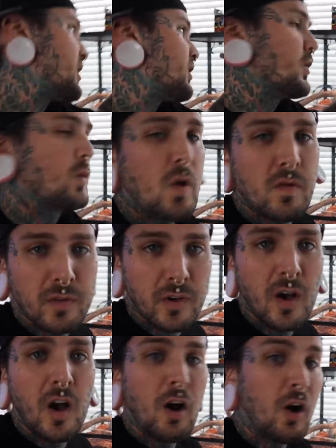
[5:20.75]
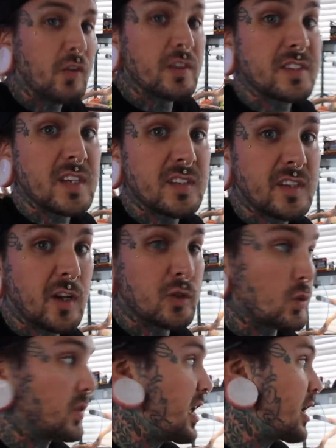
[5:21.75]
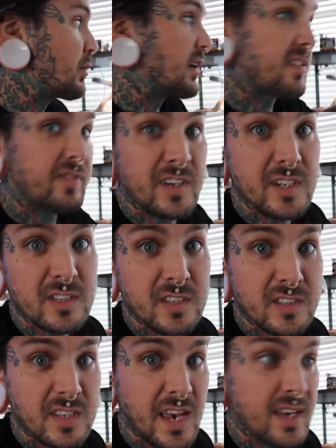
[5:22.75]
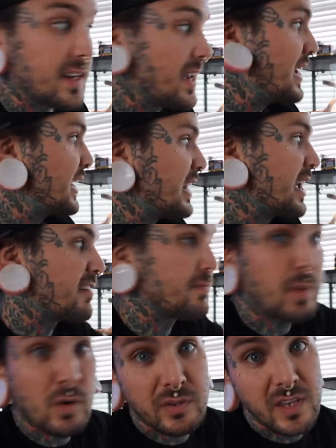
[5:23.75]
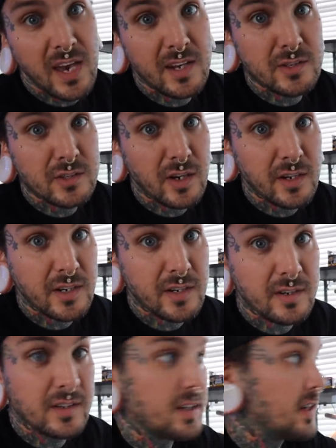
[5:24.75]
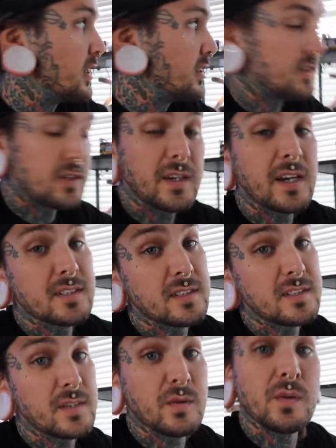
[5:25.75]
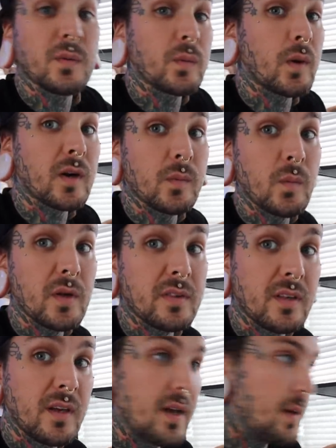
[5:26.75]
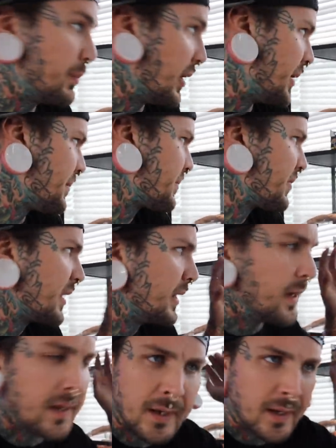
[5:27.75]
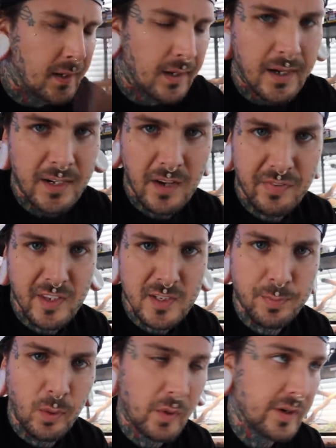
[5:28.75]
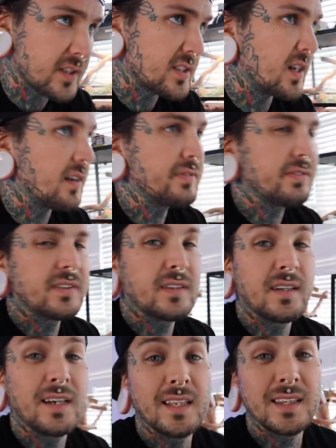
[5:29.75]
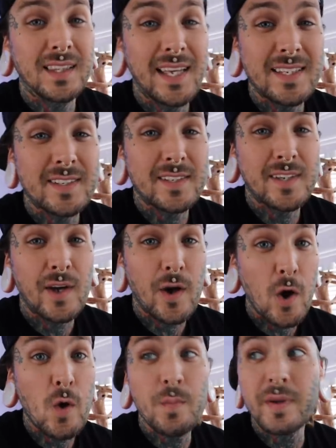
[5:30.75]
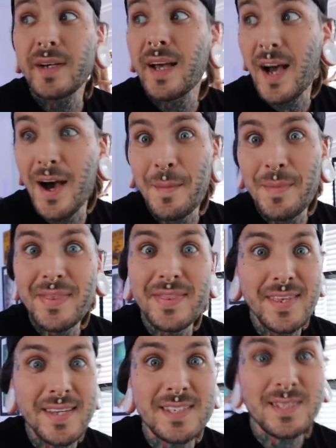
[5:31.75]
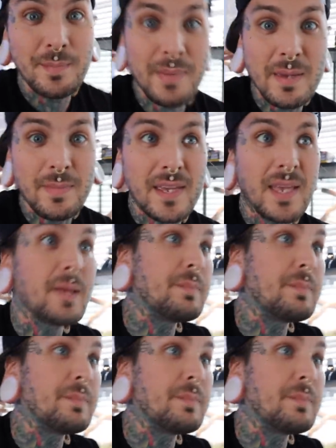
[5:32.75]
I'll go over all the details with that when I finish the stand and I have both cages on here so you guys can see what we're working with. But enough of this boring stuff. Let's open up this baby.